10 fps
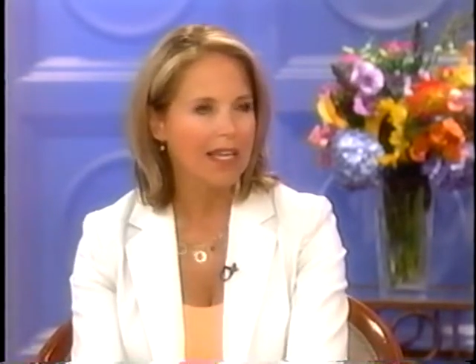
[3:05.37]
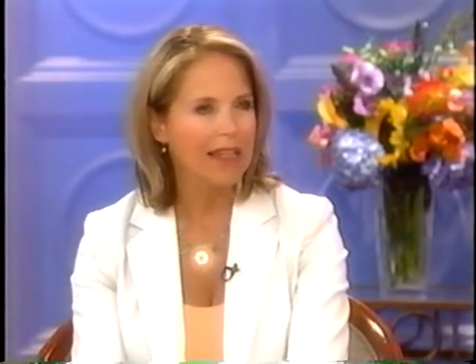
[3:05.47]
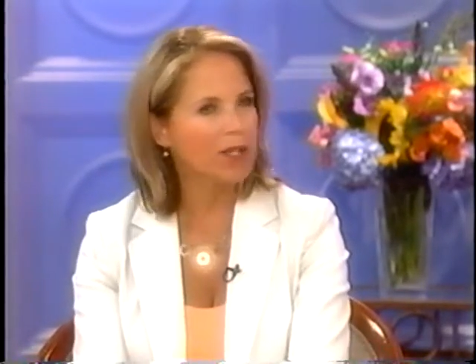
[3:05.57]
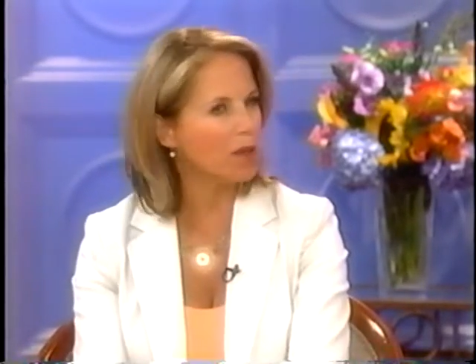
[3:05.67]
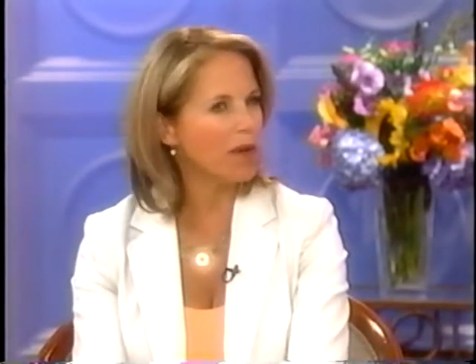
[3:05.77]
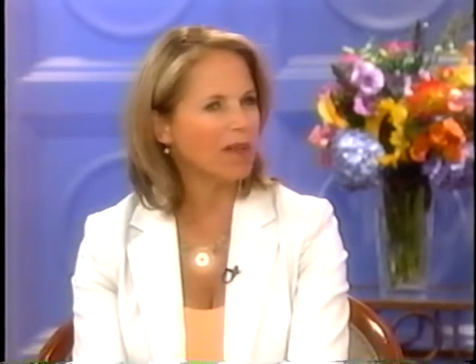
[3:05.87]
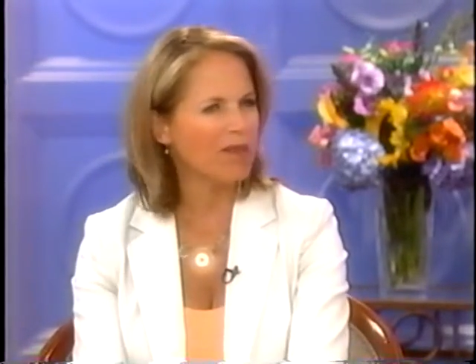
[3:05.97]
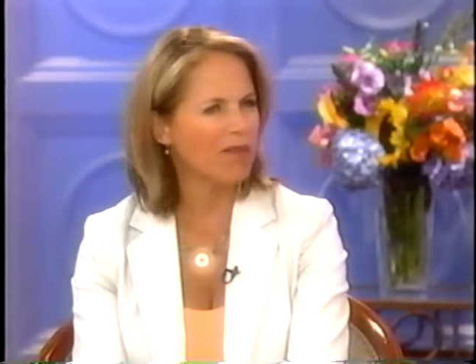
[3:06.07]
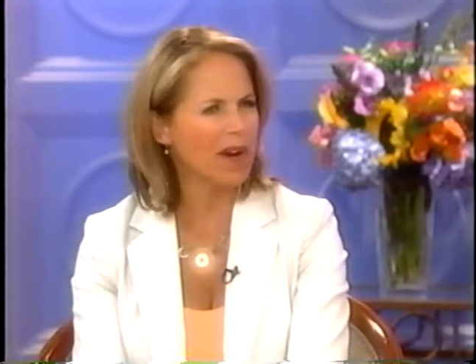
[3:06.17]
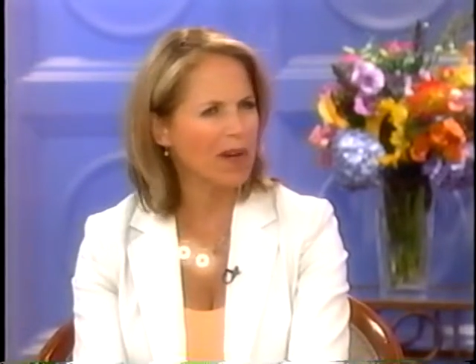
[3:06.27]
there's been
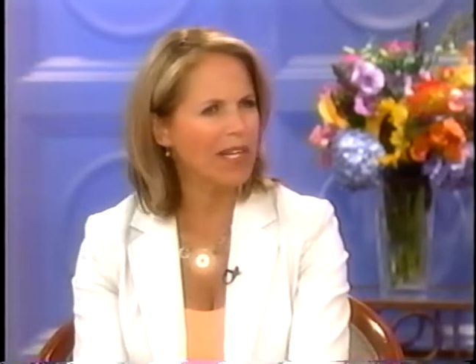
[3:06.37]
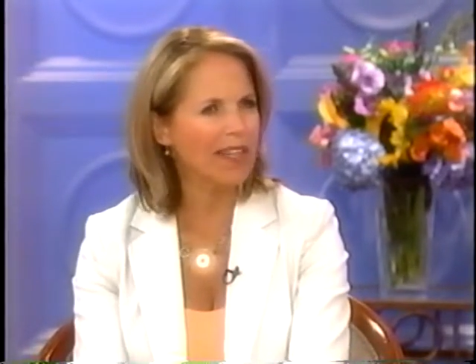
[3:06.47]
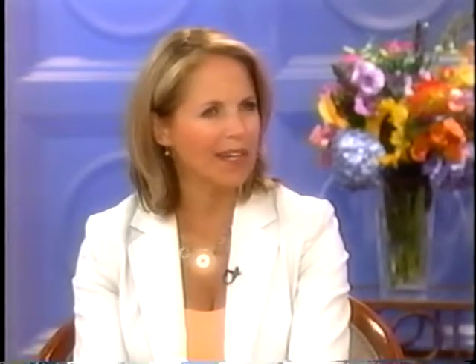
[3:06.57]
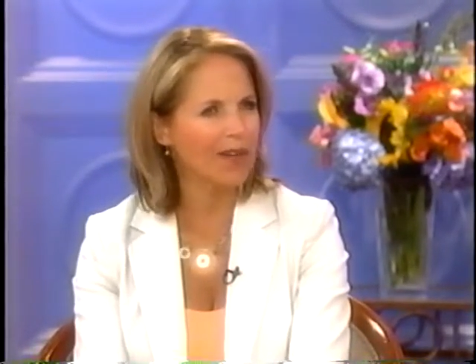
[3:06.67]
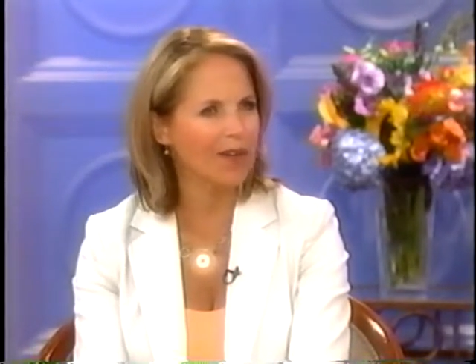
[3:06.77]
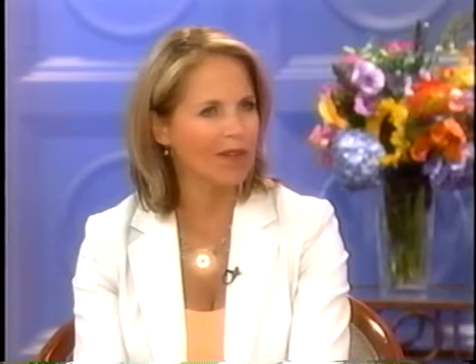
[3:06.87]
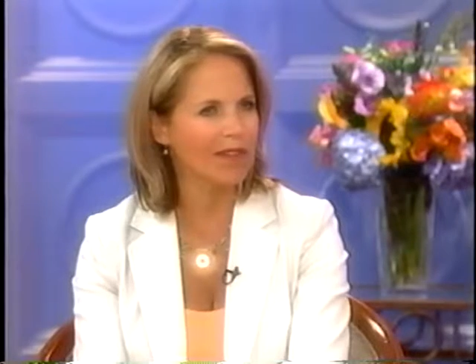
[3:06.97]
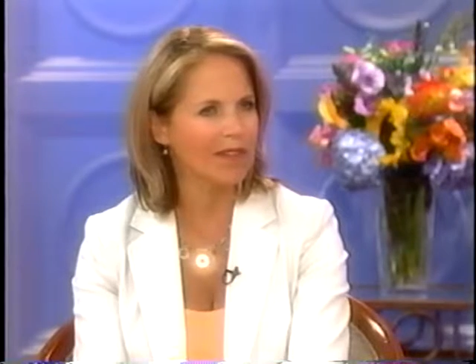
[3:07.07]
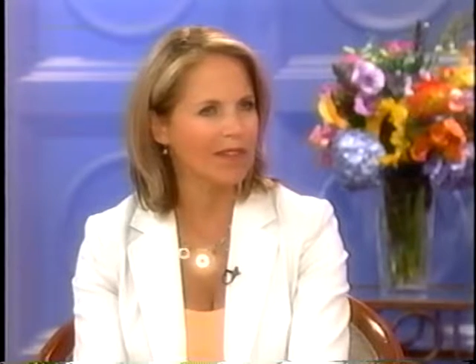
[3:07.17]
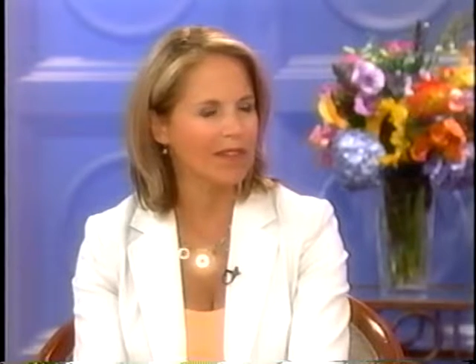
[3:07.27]
very little
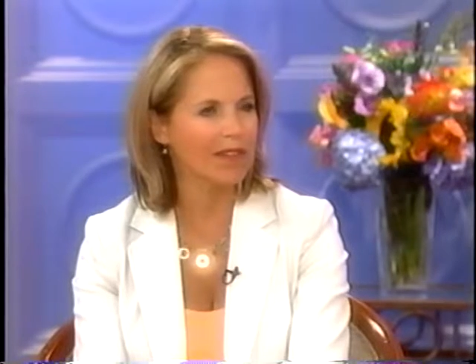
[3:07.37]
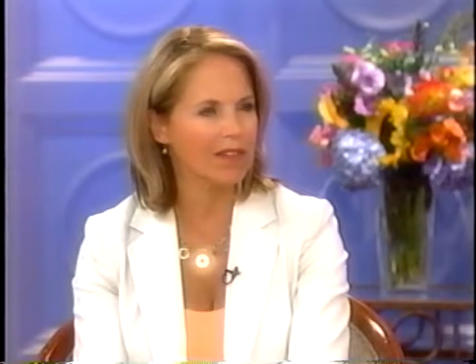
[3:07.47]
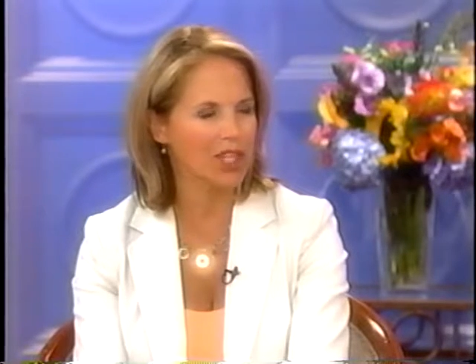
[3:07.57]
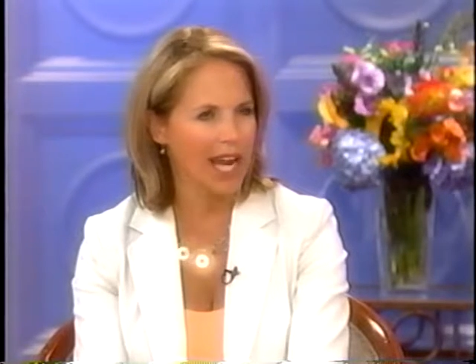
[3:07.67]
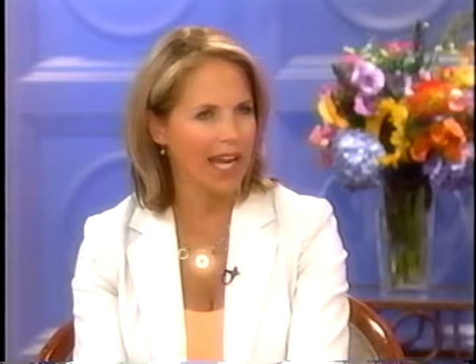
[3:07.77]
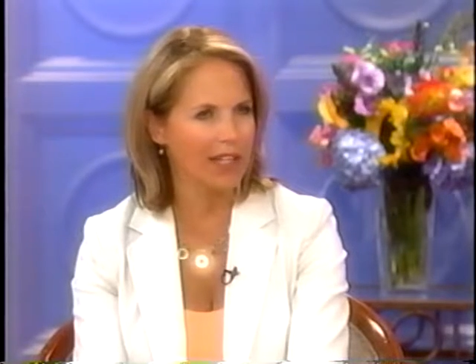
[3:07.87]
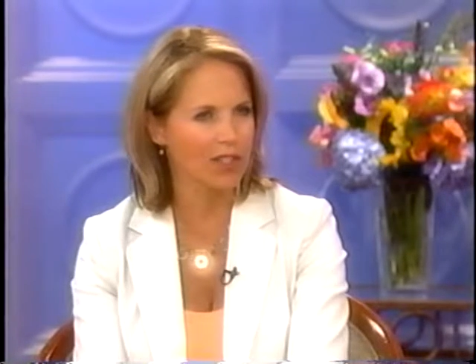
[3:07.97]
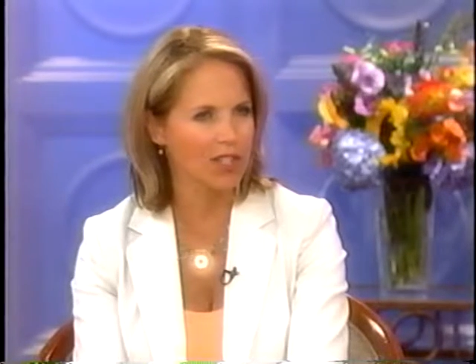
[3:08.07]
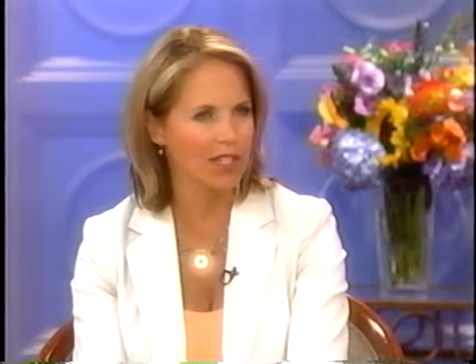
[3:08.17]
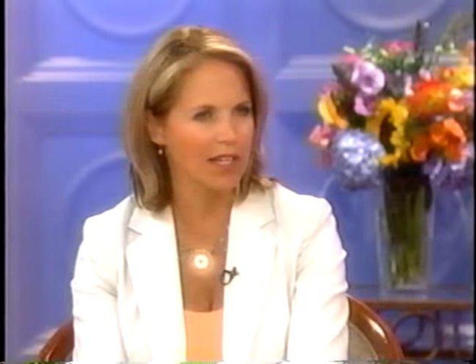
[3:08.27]

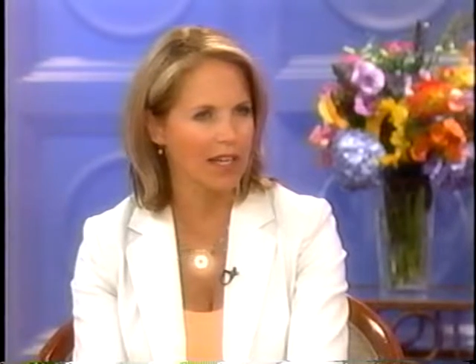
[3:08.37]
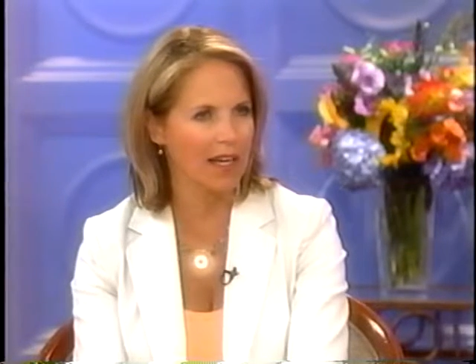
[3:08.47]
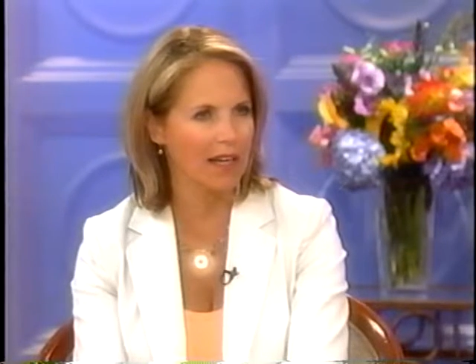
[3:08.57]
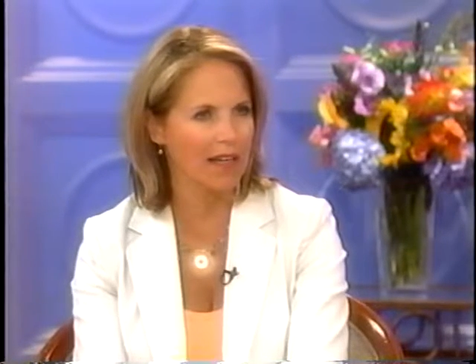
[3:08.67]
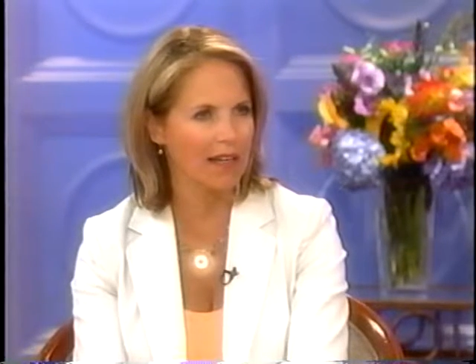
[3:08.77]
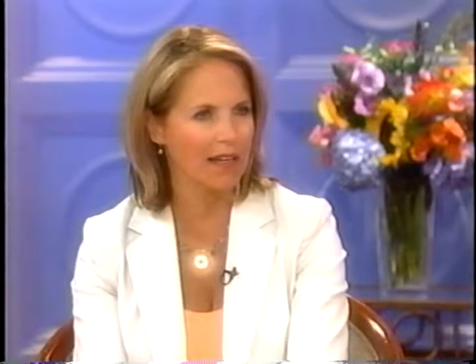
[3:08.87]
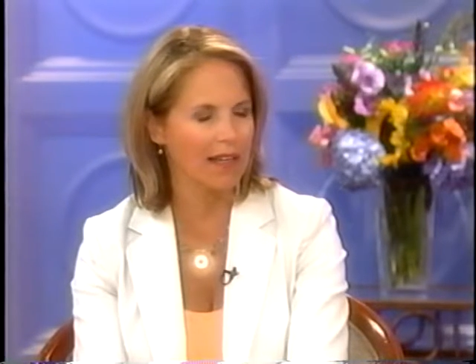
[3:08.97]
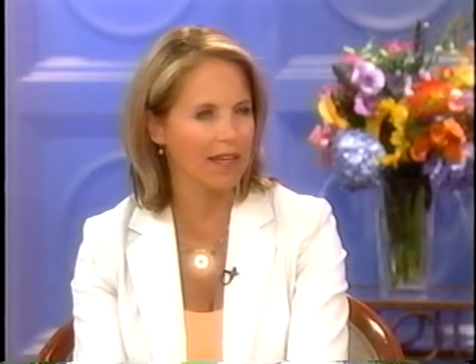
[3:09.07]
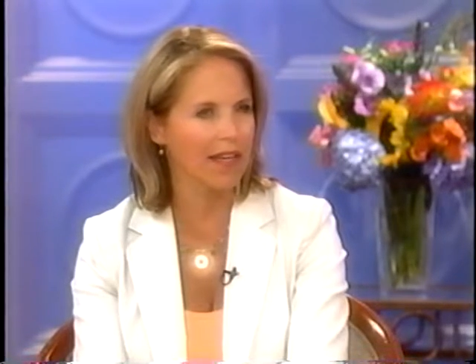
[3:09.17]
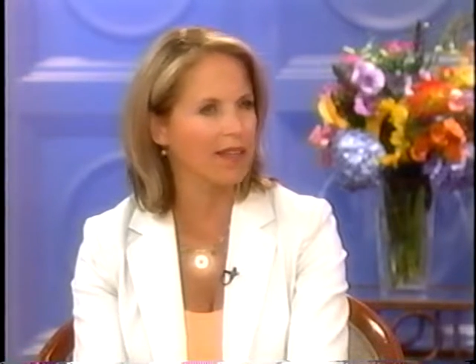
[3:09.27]
changed
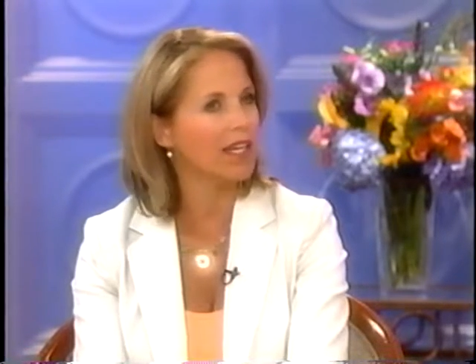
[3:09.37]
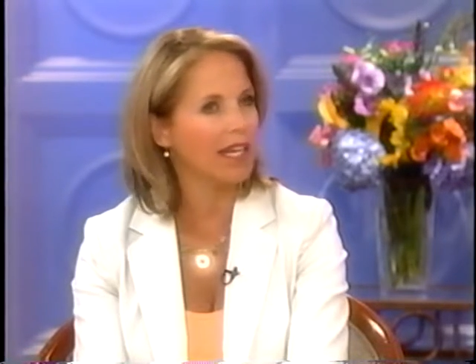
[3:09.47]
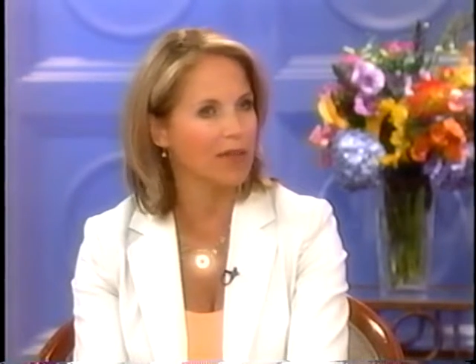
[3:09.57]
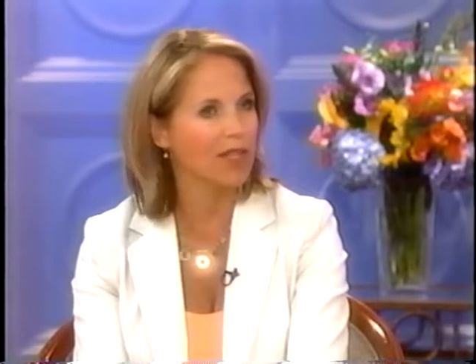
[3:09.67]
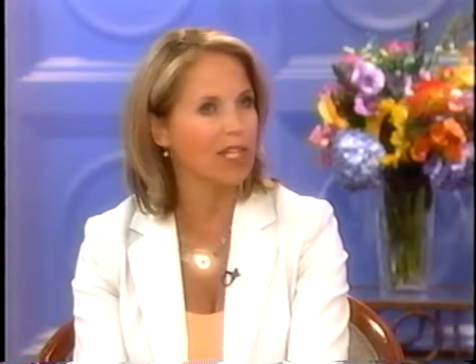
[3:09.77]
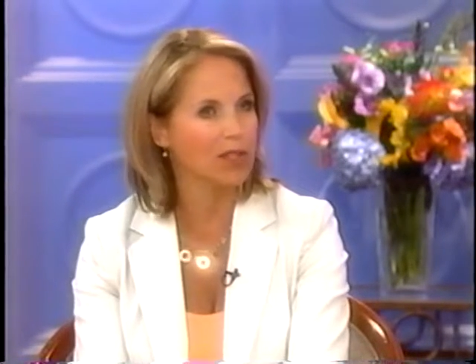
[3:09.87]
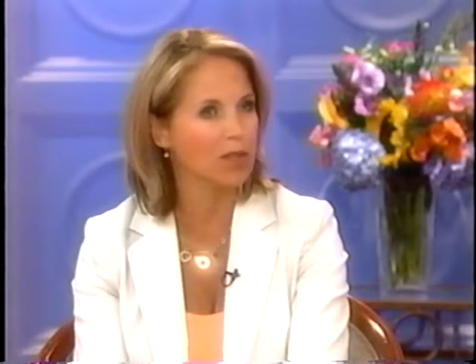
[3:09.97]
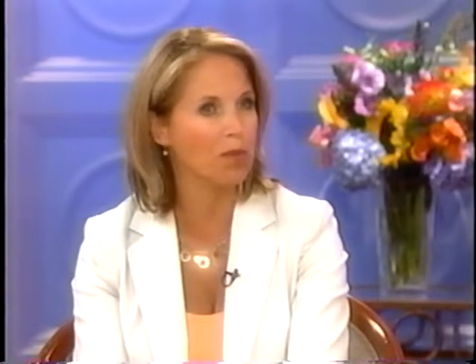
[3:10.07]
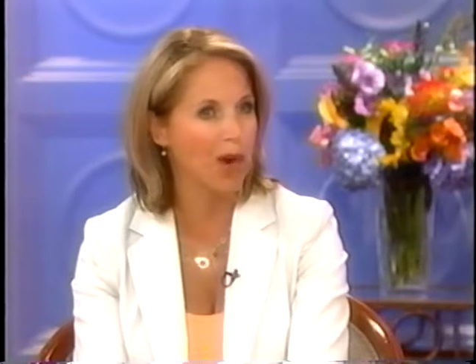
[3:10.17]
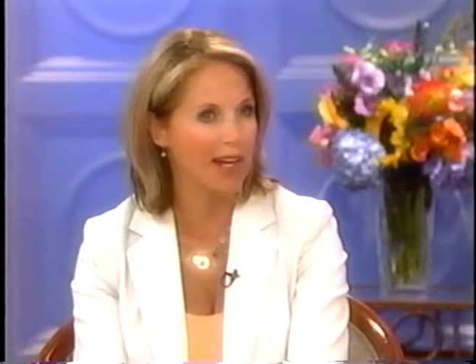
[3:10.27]
in the evening
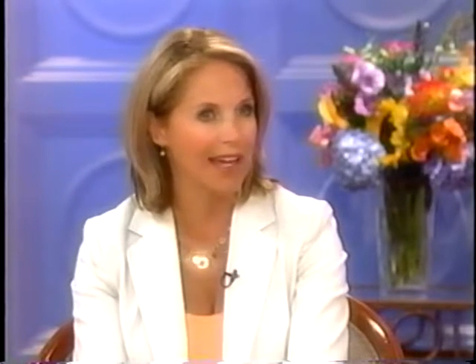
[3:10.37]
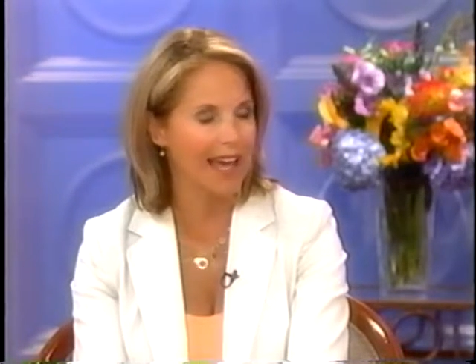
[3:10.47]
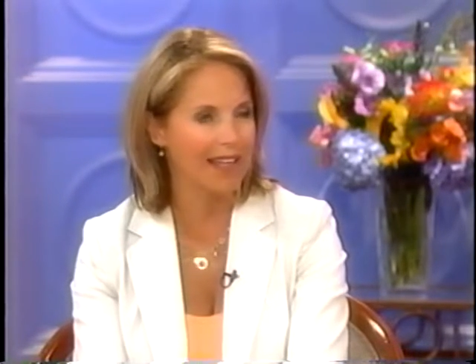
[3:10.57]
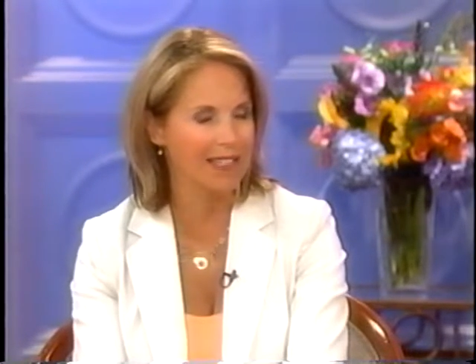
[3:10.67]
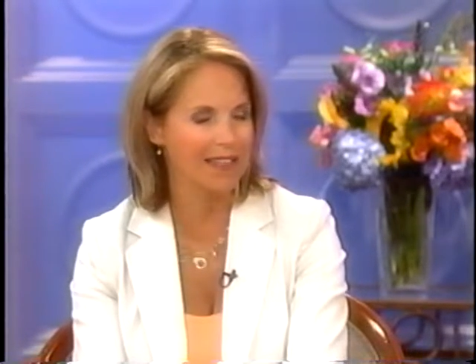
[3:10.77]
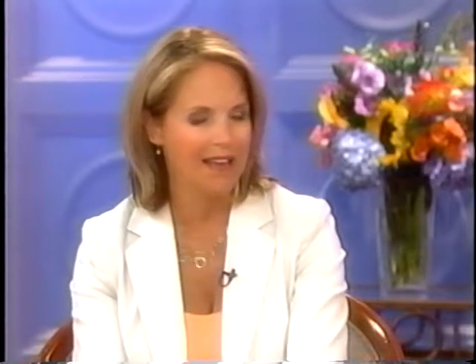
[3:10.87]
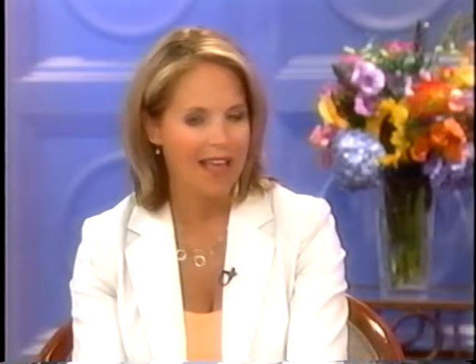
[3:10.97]
news broadcasts.